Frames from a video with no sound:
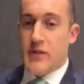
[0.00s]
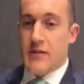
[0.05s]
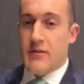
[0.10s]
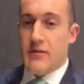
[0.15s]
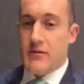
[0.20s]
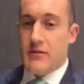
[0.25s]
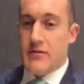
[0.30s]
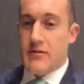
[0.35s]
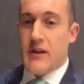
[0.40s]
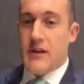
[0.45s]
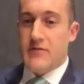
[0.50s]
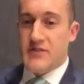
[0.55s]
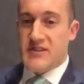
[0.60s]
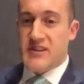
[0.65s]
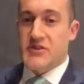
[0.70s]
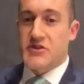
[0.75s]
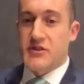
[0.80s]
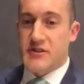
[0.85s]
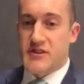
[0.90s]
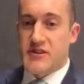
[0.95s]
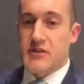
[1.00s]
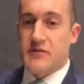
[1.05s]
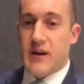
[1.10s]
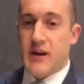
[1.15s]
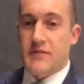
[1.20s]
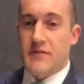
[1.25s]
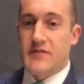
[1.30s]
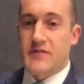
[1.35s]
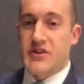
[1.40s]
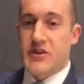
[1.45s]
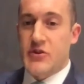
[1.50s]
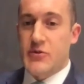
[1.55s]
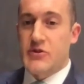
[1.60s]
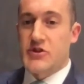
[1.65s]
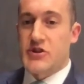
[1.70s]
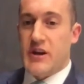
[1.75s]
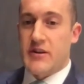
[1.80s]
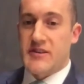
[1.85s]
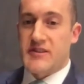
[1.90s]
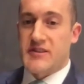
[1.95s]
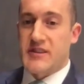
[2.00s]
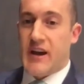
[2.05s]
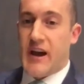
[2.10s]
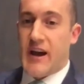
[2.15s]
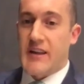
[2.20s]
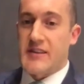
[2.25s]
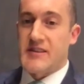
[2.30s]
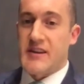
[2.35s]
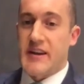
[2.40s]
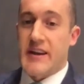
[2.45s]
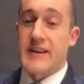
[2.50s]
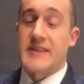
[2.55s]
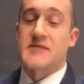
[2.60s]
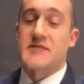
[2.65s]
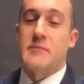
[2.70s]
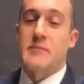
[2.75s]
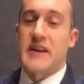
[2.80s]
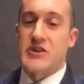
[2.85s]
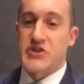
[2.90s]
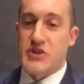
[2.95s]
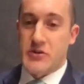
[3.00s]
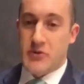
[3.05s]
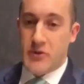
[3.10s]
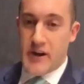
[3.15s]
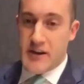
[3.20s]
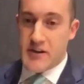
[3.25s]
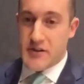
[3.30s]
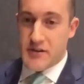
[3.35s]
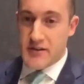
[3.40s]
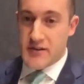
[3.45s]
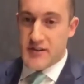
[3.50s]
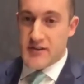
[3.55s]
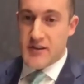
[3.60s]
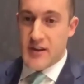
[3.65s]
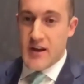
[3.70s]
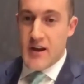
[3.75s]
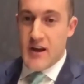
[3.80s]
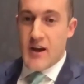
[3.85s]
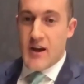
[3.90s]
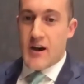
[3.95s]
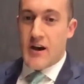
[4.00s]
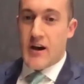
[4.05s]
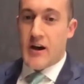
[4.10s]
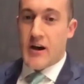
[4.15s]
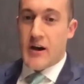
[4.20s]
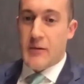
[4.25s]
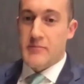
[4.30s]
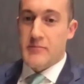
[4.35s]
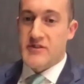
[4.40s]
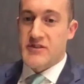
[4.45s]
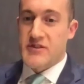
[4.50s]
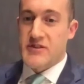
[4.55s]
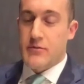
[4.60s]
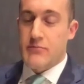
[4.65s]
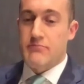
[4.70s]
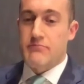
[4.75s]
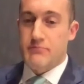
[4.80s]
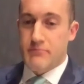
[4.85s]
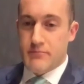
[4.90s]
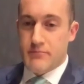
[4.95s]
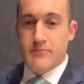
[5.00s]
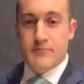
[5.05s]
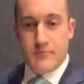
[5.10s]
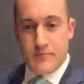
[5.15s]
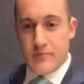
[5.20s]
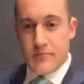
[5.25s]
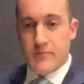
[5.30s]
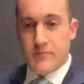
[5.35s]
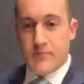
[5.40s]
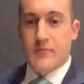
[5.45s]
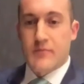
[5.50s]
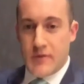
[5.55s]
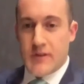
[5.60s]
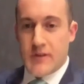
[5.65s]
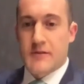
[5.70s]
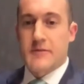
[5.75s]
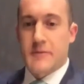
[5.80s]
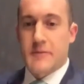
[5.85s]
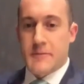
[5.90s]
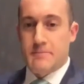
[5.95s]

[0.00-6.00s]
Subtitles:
So they're descendants of two genocides in as many generations. Right. And here we have Turkey coming right back in